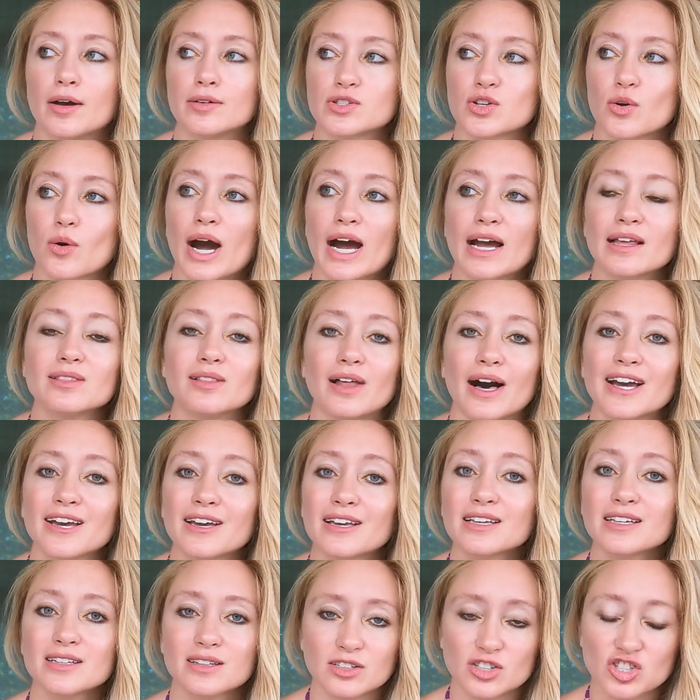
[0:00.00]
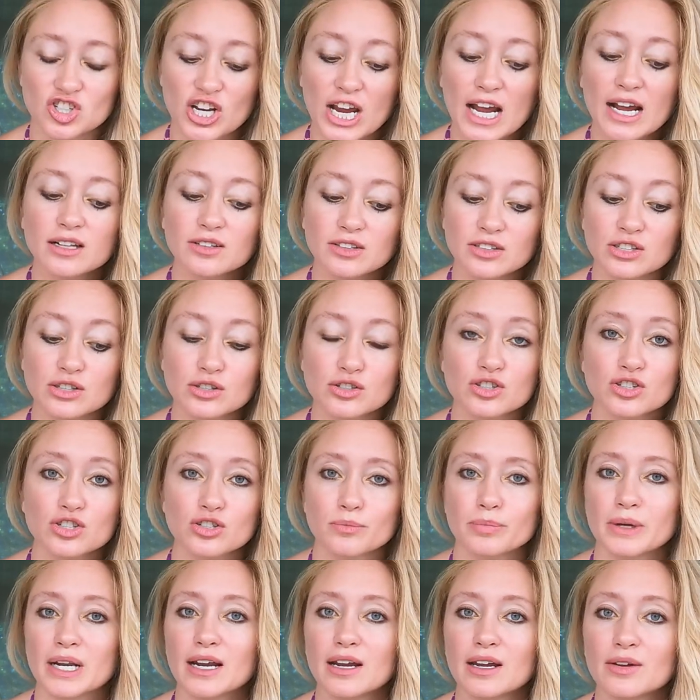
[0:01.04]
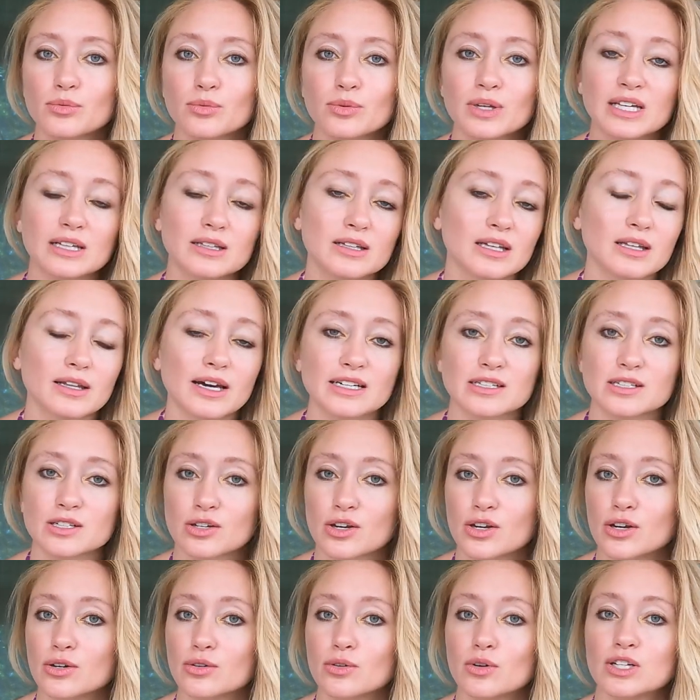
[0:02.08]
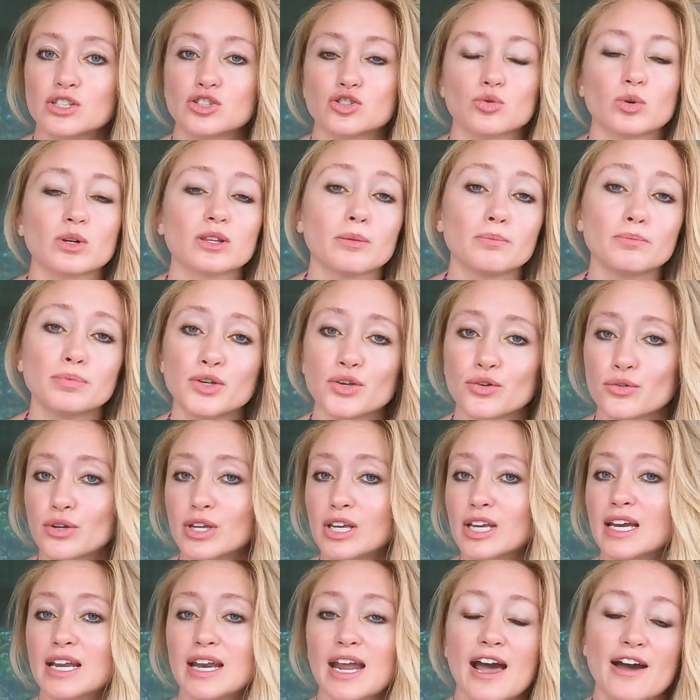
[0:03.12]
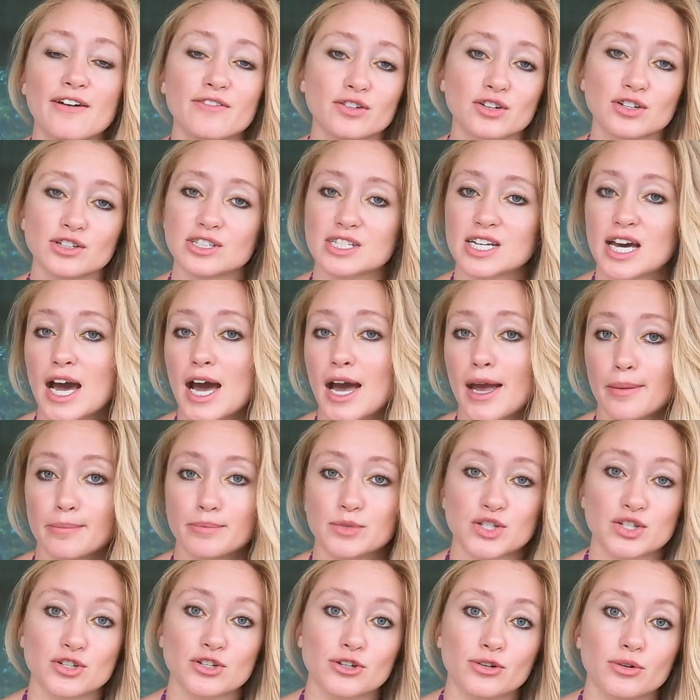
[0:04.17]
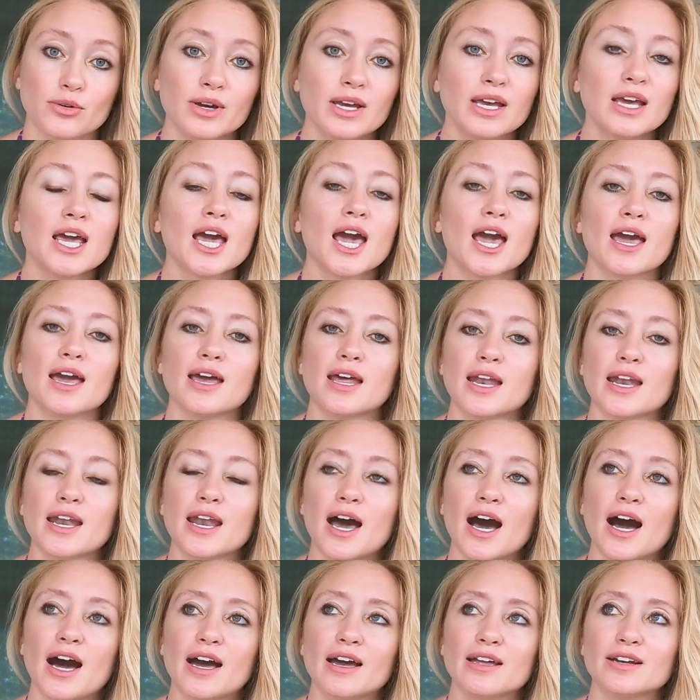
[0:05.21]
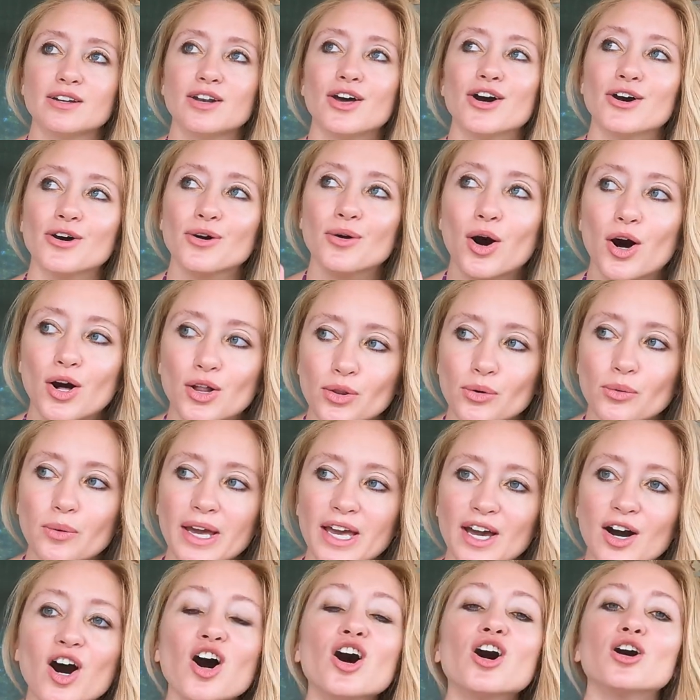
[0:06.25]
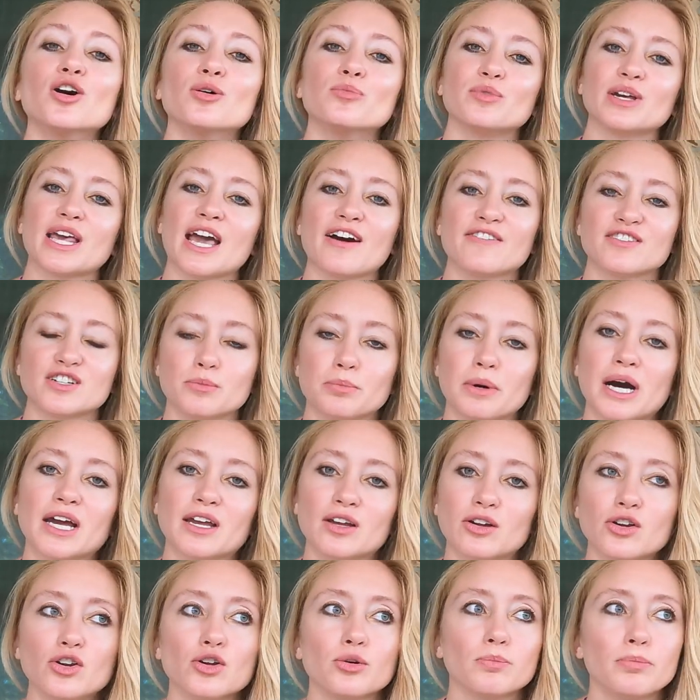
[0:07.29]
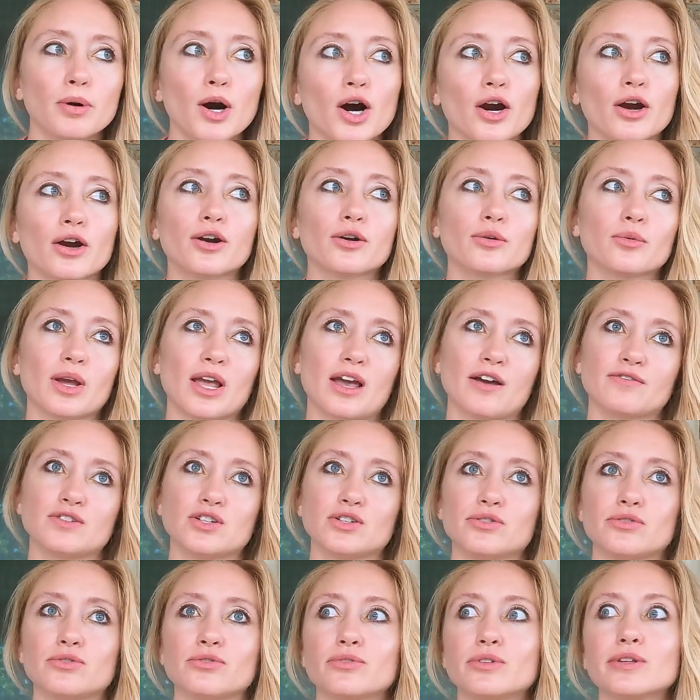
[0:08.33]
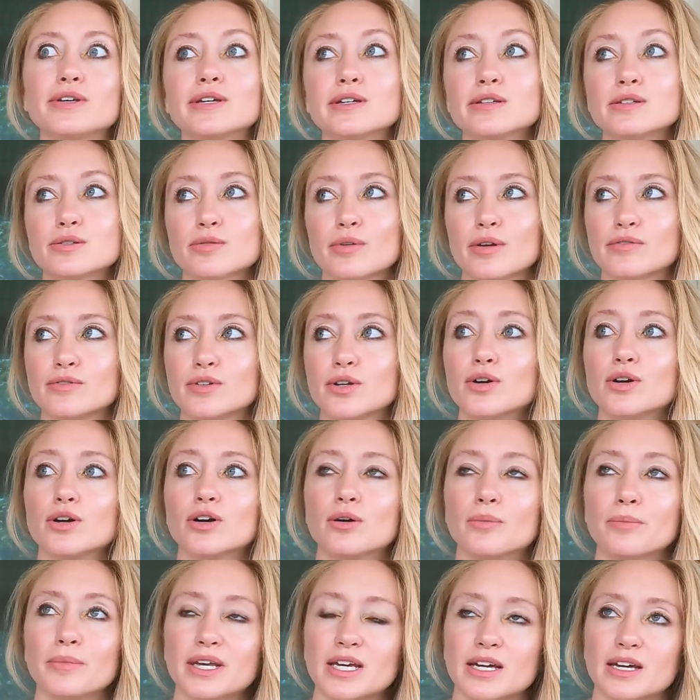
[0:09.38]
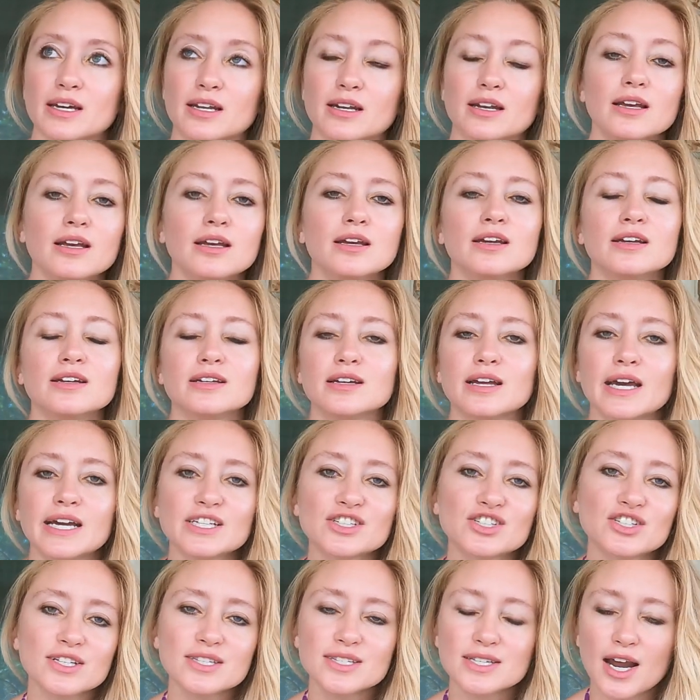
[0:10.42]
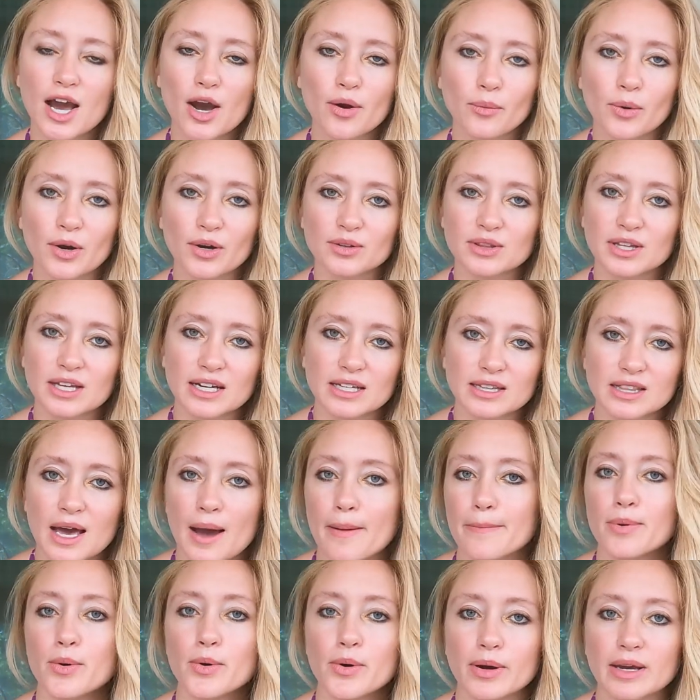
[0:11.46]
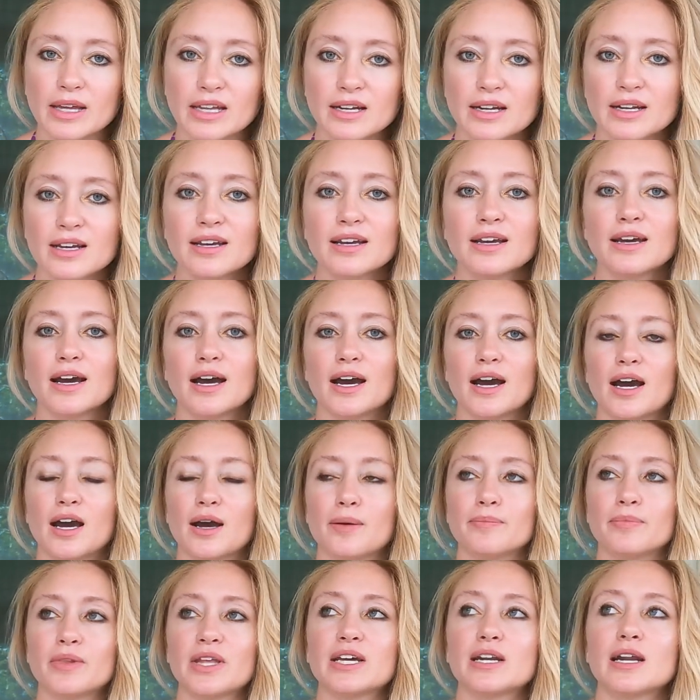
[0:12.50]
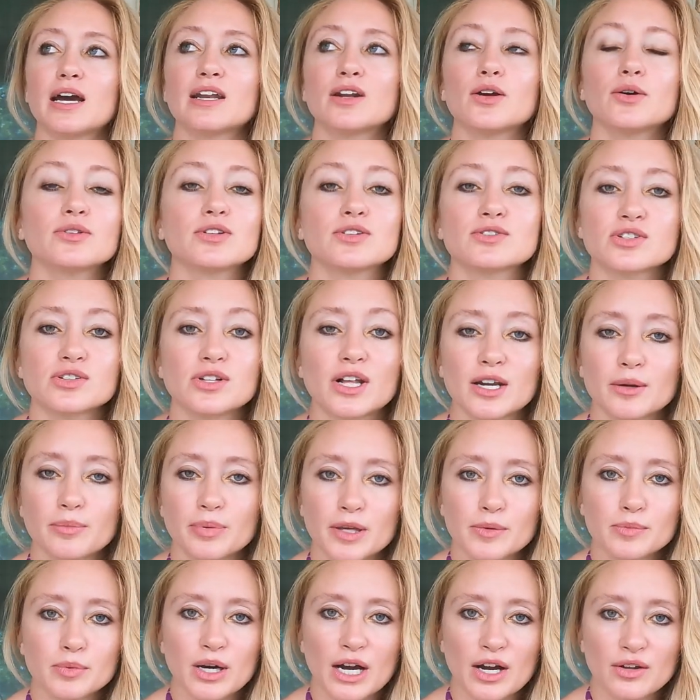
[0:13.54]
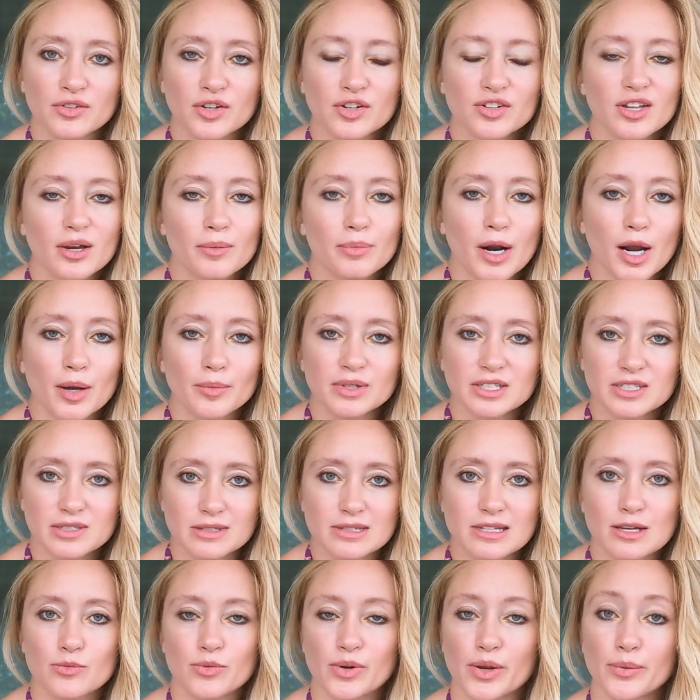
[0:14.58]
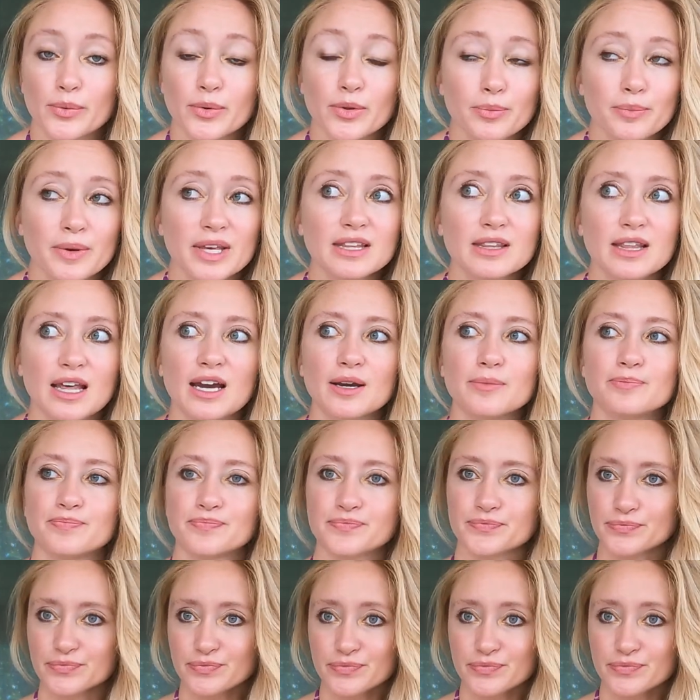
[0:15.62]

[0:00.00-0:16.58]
So I like the challenge, but I really like to go enjoy the beauty and have a good time too. And not know all the way home we have to buy a new part, we have to do this, oh man. It's just not worth it at that point. And I know there's a lot of people out there that probably disagree with me, that